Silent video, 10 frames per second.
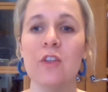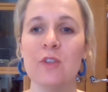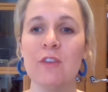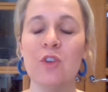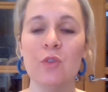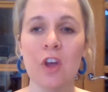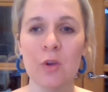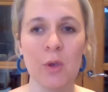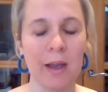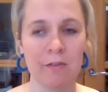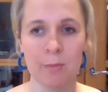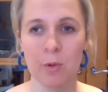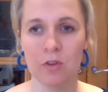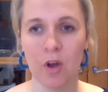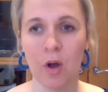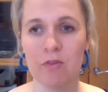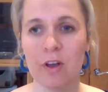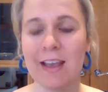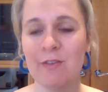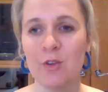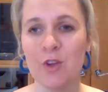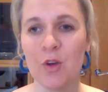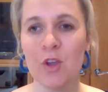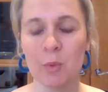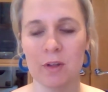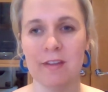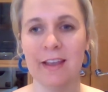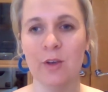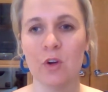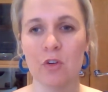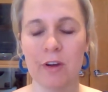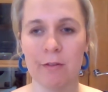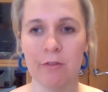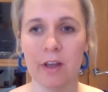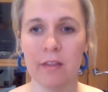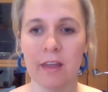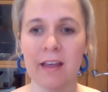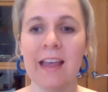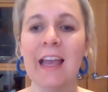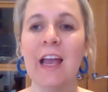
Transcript: So if you know you have more to offer, if you know you want to take your career further